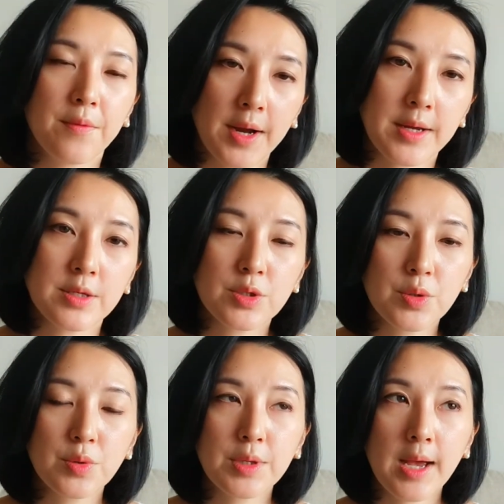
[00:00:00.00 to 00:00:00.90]
Right. So
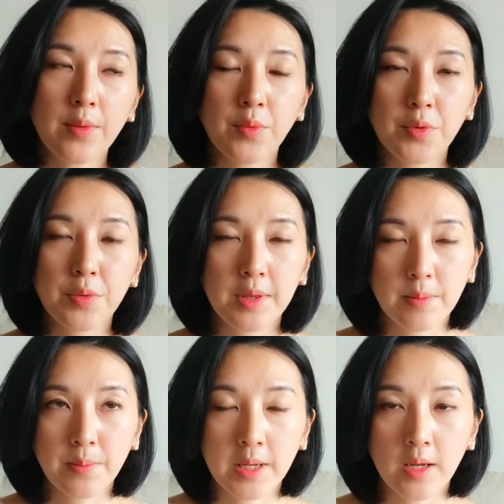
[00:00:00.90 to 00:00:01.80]
that will
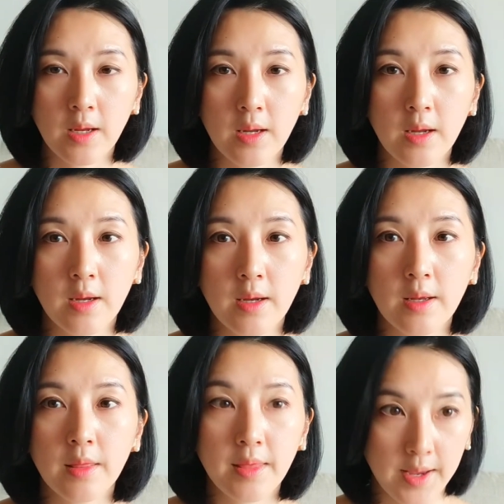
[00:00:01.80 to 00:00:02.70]

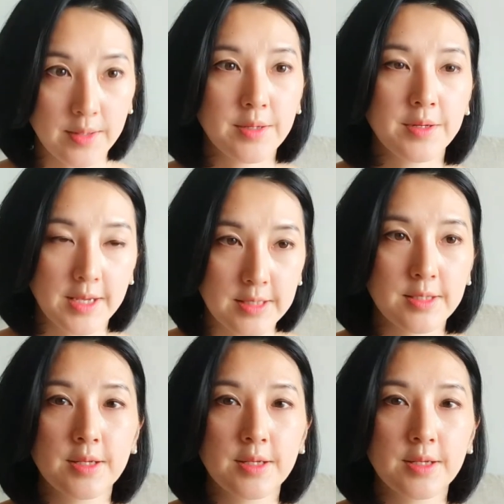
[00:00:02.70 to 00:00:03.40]
be that. Yes.